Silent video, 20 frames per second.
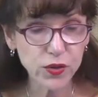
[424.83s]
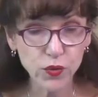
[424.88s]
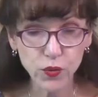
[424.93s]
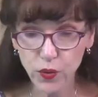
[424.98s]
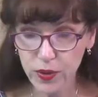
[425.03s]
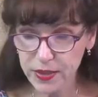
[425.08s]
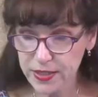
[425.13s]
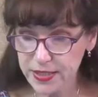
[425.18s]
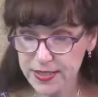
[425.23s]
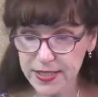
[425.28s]
you're
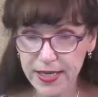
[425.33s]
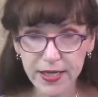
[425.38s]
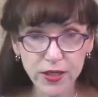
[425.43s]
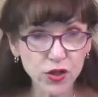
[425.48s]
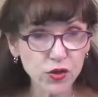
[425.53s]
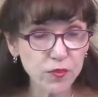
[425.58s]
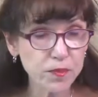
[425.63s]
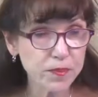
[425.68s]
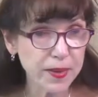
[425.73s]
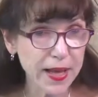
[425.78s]
going to take
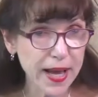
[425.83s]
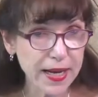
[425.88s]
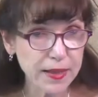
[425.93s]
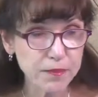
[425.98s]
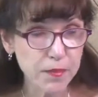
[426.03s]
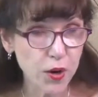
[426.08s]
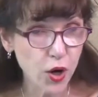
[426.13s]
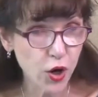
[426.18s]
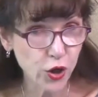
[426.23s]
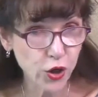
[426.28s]
your black
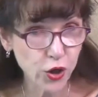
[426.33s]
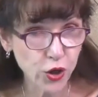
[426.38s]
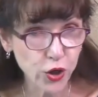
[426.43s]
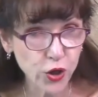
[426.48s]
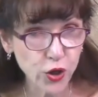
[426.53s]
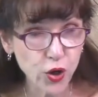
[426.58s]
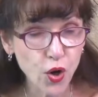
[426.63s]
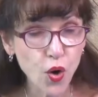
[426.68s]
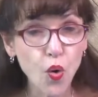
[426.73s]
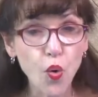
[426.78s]

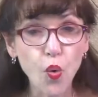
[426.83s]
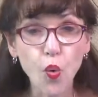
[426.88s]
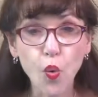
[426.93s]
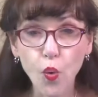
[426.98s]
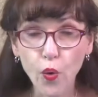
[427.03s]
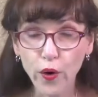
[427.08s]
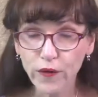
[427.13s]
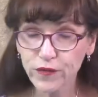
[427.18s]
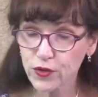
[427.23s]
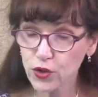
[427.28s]
marker,
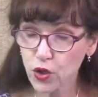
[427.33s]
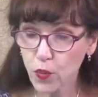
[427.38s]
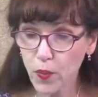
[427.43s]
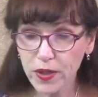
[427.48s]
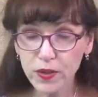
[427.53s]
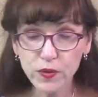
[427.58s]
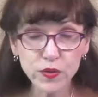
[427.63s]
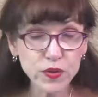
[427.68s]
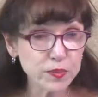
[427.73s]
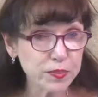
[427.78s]
or if you don't want
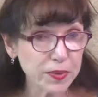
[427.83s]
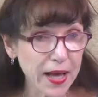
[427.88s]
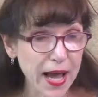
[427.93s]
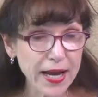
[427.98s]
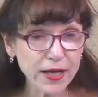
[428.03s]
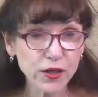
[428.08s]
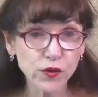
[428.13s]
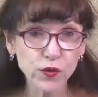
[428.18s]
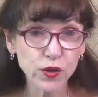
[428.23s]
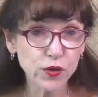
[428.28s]
to use
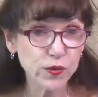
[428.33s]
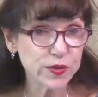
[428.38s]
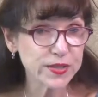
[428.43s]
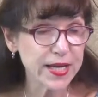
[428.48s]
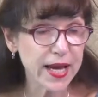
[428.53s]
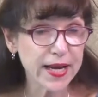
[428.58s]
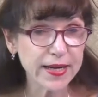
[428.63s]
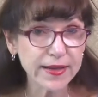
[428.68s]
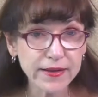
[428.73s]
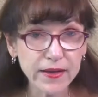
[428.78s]
black, you can use
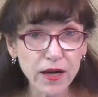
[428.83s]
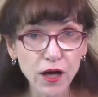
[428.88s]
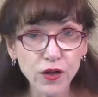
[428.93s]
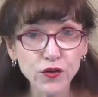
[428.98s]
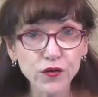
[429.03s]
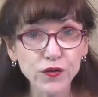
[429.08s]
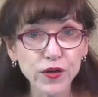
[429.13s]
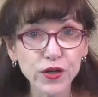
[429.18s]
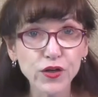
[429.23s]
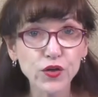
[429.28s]
any
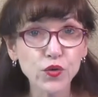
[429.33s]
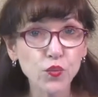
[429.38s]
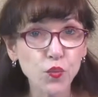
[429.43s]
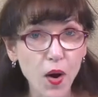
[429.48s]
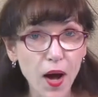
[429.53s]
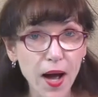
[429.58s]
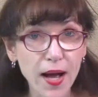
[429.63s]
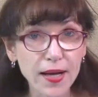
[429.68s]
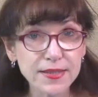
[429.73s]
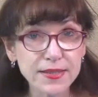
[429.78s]
color that you
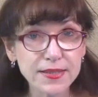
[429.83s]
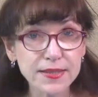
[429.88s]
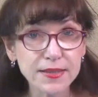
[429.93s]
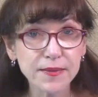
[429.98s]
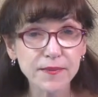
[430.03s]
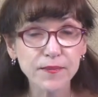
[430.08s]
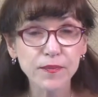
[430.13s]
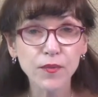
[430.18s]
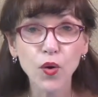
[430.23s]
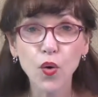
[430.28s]
want,
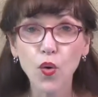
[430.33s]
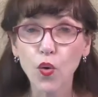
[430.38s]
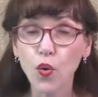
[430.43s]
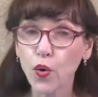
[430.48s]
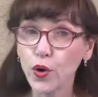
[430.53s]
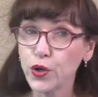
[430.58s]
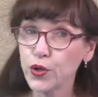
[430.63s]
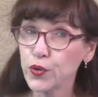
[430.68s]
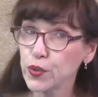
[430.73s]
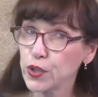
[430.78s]

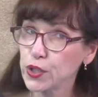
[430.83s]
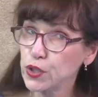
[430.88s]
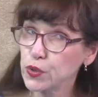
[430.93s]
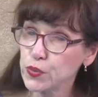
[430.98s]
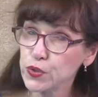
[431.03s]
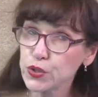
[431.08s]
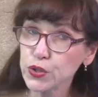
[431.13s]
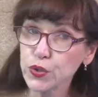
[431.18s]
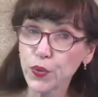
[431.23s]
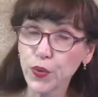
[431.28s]
or you can
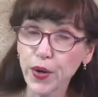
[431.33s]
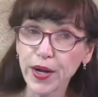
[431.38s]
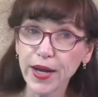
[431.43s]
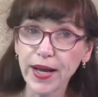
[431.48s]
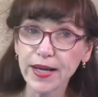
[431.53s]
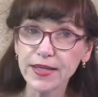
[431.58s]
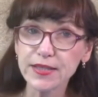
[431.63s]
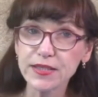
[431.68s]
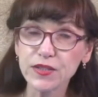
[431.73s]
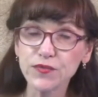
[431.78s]
use
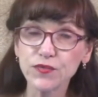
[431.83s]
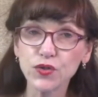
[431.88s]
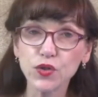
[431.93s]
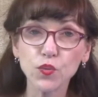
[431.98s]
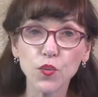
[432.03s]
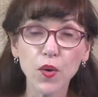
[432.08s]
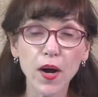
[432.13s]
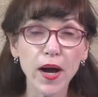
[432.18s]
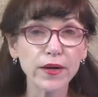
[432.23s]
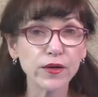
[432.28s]
crayons if you
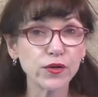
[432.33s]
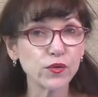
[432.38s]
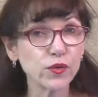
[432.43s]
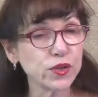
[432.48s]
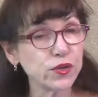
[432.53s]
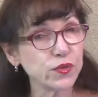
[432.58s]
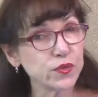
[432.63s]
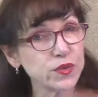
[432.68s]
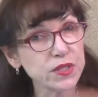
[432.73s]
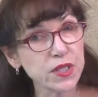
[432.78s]
want, or you
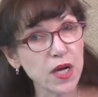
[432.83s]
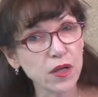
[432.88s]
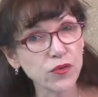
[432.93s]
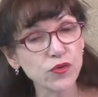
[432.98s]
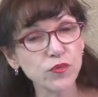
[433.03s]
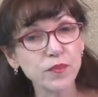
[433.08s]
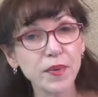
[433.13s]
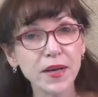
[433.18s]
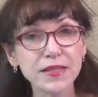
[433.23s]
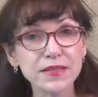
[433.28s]
can use
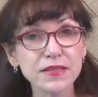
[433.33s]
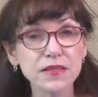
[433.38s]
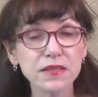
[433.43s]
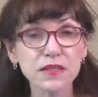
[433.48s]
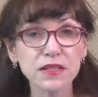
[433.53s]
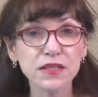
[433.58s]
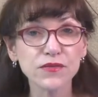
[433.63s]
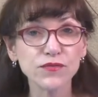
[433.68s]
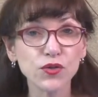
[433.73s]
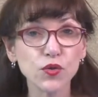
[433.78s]
colored
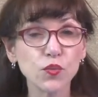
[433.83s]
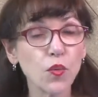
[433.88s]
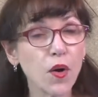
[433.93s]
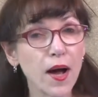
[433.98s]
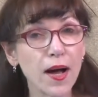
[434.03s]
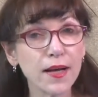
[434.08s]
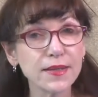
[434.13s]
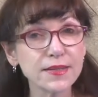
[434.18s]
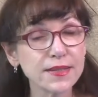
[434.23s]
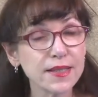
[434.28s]
pencils if you
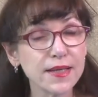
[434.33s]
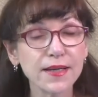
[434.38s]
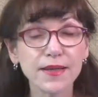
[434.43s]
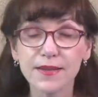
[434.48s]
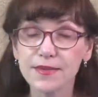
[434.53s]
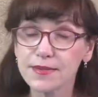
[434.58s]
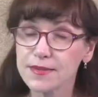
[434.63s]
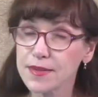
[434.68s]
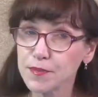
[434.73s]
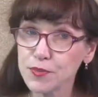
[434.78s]
want.
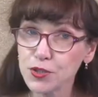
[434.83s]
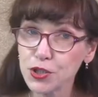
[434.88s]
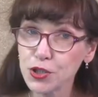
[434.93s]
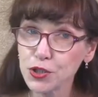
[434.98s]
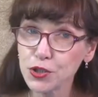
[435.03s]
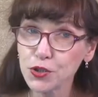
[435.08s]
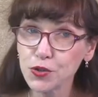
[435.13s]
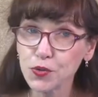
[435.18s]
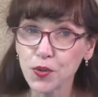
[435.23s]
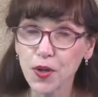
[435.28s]
It's up to
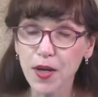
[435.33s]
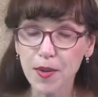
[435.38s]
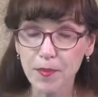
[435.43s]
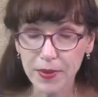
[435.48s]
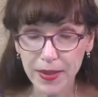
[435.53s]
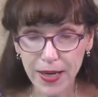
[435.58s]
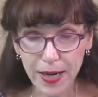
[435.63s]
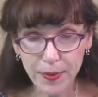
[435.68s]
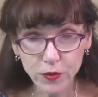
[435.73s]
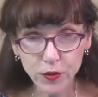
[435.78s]
you,
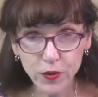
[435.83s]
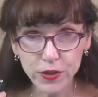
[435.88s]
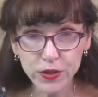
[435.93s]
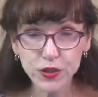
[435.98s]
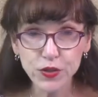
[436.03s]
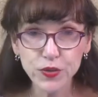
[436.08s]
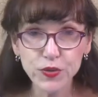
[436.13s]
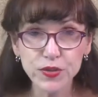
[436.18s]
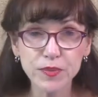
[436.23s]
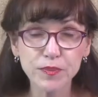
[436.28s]
but I'm going
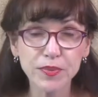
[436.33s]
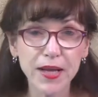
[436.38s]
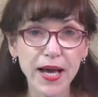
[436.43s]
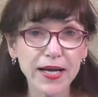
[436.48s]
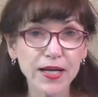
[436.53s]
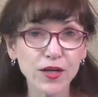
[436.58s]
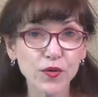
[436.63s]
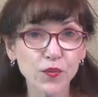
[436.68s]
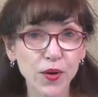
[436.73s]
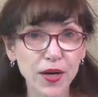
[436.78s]
to use a
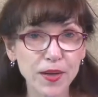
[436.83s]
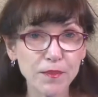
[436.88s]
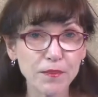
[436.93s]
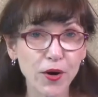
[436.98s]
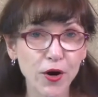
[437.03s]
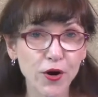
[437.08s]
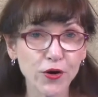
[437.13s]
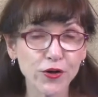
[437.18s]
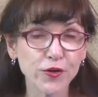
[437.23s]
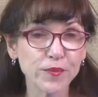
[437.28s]
black and white
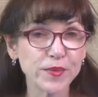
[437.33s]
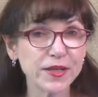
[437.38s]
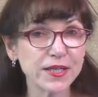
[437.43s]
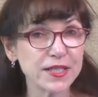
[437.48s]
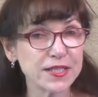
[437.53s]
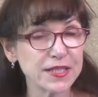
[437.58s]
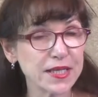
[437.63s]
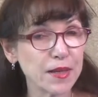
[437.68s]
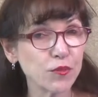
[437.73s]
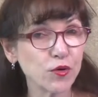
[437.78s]
marker
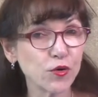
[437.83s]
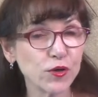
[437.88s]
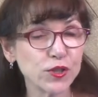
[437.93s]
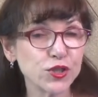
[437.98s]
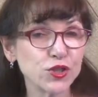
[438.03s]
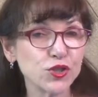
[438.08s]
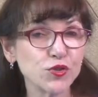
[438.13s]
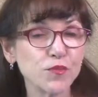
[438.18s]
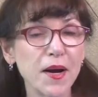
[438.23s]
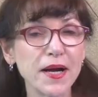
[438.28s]
because I'm going
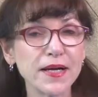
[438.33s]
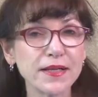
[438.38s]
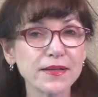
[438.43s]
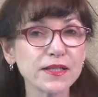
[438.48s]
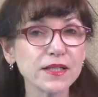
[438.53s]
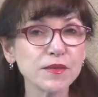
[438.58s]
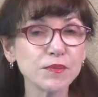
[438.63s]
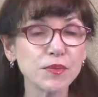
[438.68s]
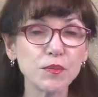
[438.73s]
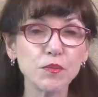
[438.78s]
to do mine a
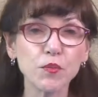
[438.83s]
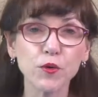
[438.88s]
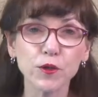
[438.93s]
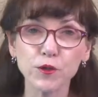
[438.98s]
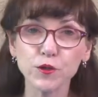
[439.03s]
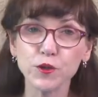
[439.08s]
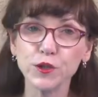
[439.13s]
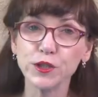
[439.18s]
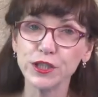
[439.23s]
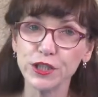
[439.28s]
little bit more
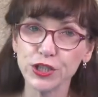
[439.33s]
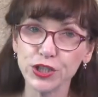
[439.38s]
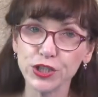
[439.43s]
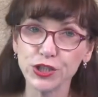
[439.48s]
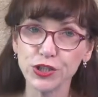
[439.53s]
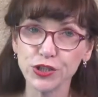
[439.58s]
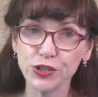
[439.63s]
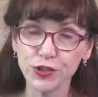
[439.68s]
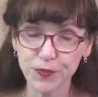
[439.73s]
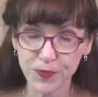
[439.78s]

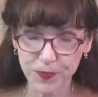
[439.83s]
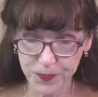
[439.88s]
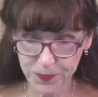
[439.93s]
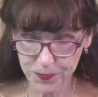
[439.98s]
traditional.